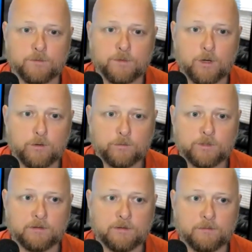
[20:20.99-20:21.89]
Don't
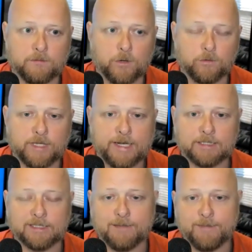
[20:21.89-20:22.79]
let a
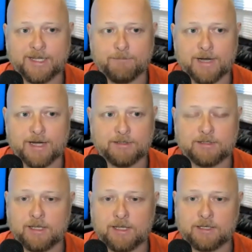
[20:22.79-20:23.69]
limiting
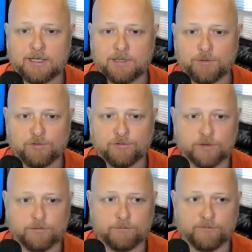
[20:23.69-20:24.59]
mindset keep you
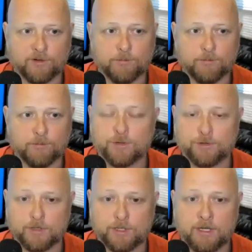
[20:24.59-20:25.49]
from
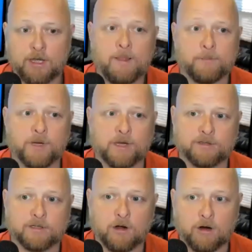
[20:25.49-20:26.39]
opportunity,
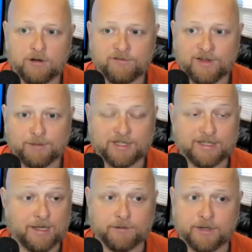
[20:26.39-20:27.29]
because there are families
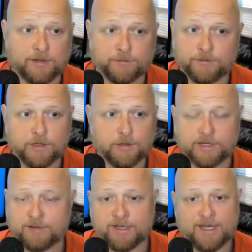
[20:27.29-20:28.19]
out there who don't
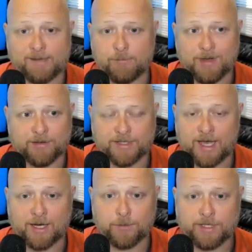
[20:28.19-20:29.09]
give a damn about the
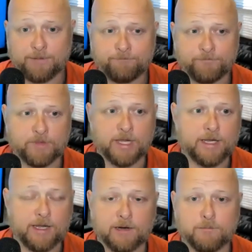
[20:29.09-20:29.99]
equity. They
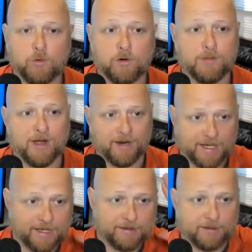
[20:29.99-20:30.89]
care more about
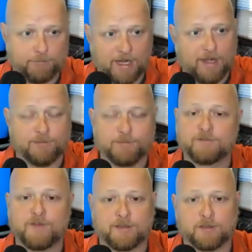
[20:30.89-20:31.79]
getting this behind them
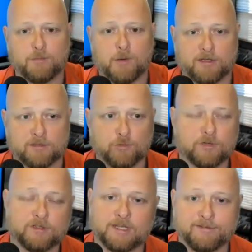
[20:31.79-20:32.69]
as fast as possible
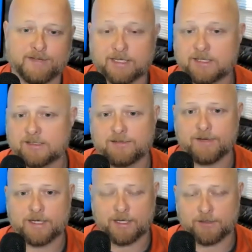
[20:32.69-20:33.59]
because they've got a Disney
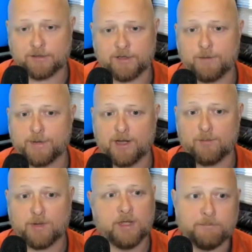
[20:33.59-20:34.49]
vacation coming
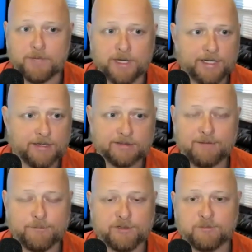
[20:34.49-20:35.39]
up, and money doesn't
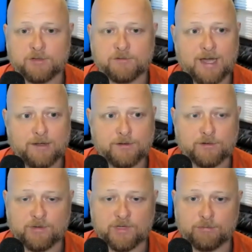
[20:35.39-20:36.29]
have as much value
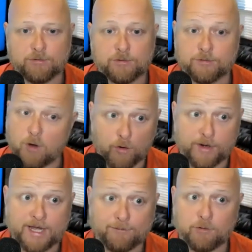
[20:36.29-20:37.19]
to people who
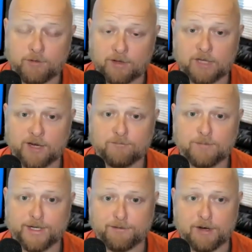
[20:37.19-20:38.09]
already have a lot of
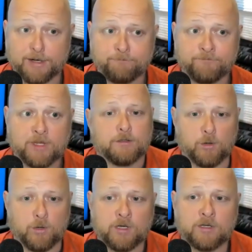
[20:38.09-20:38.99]
money, right?
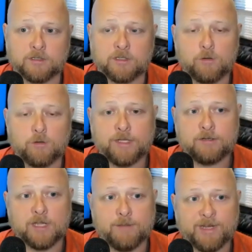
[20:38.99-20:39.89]
So just don't let
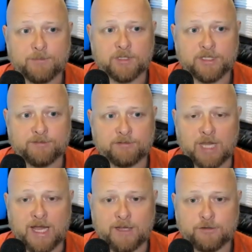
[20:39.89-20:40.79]
your limiting beliefs
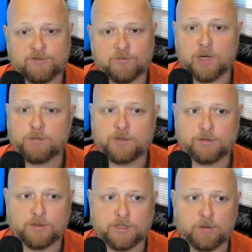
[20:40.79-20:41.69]
blind you from
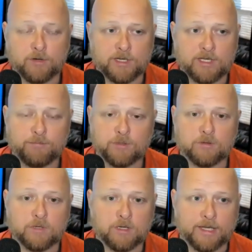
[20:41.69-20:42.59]
opportunity or keep
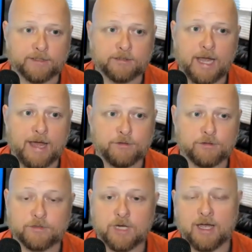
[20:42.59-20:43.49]
you like have
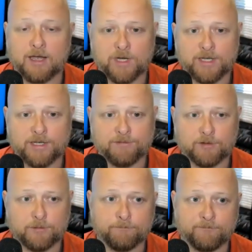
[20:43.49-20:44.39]
you shy away
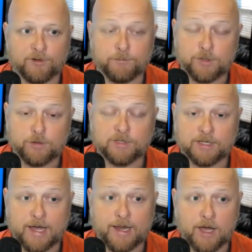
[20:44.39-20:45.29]
from
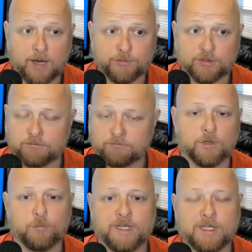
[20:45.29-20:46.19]
using that option.
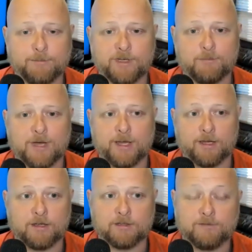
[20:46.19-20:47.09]
Don't be timid about
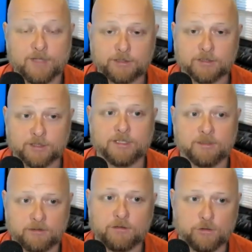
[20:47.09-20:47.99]
it, because eventually
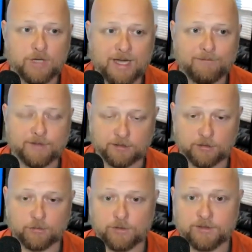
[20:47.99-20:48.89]
you'll have these
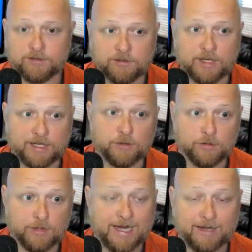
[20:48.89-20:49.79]
stories. Like
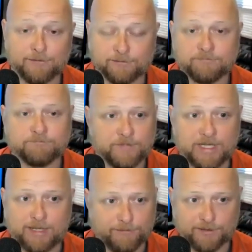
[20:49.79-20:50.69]
you'll have
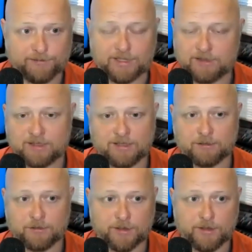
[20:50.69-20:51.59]
10, 15
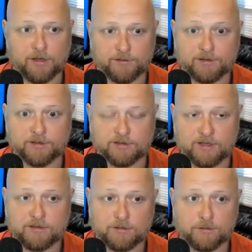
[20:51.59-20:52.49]
cents on the dollar real
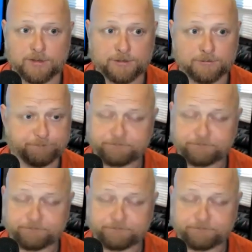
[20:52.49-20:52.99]
estate stories.